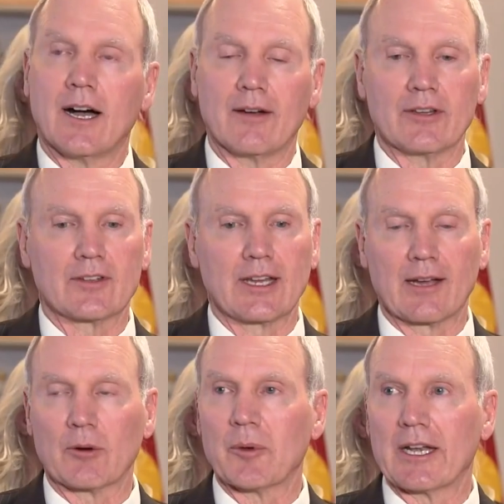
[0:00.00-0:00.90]

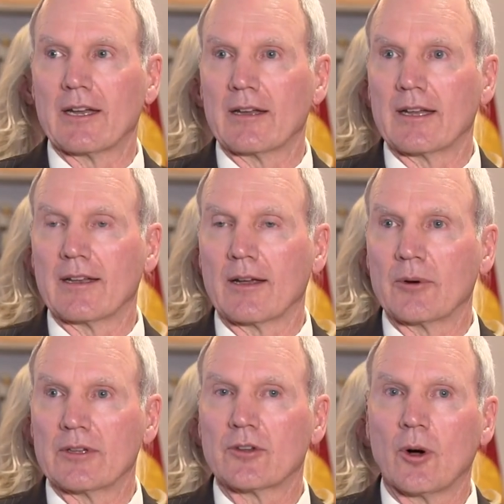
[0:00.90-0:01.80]
Obviously, everybody it
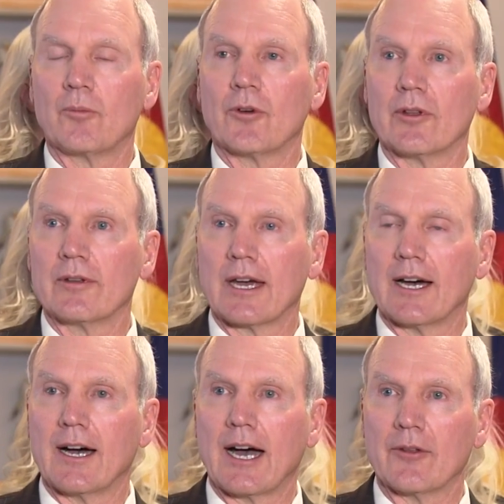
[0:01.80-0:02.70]
was hopeful
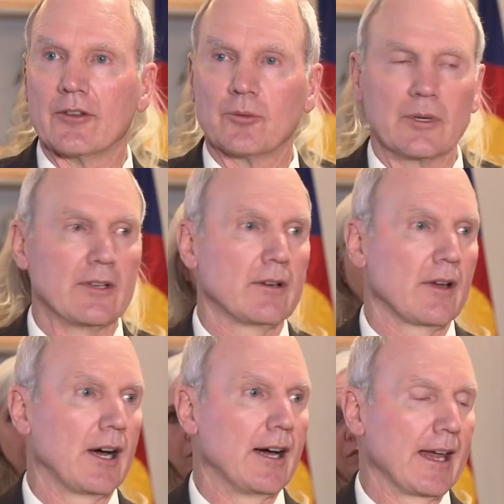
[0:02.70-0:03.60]
uh, how this would
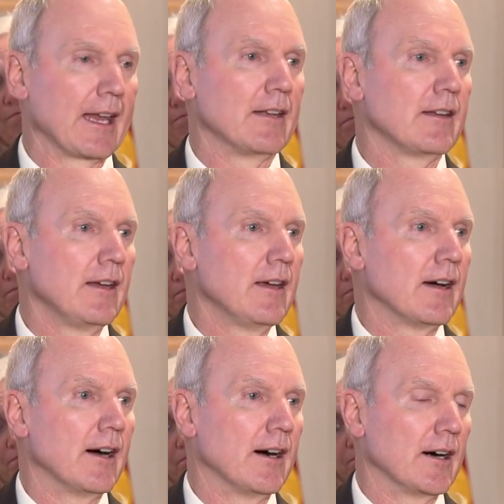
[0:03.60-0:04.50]
uh, end.
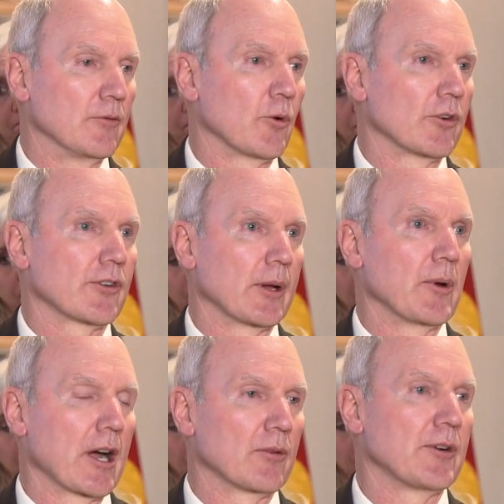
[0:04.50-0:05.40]
Uh, unfortunately,
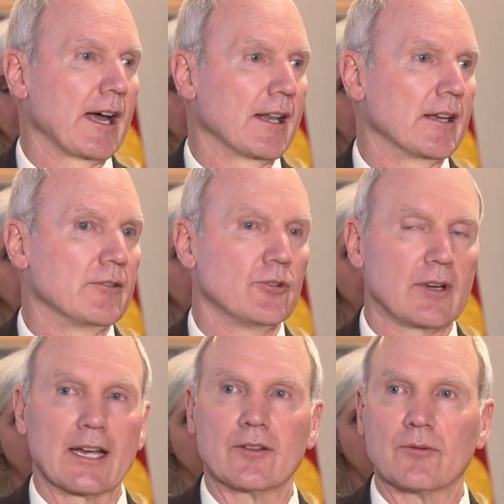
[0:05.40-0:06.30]
we are filing two
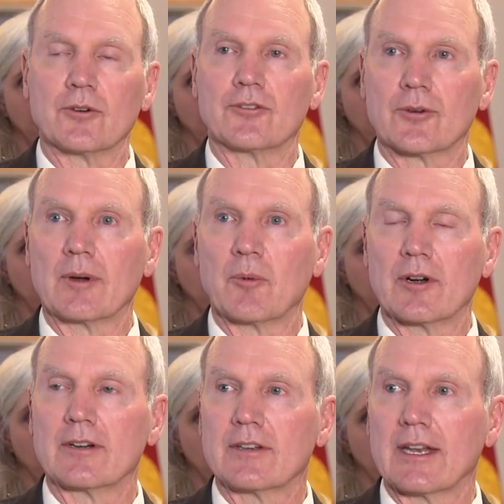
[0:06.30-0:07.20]
counts of first-degree
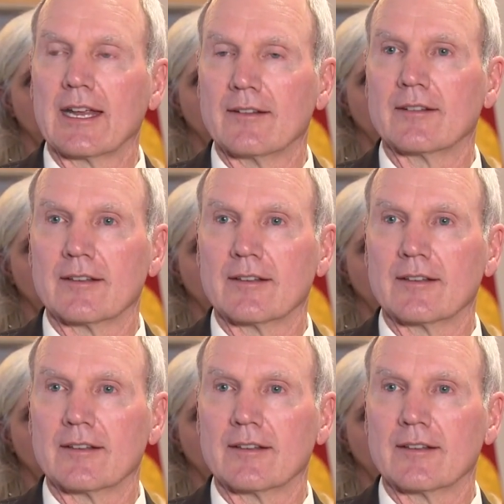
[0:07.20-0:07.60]
murder today and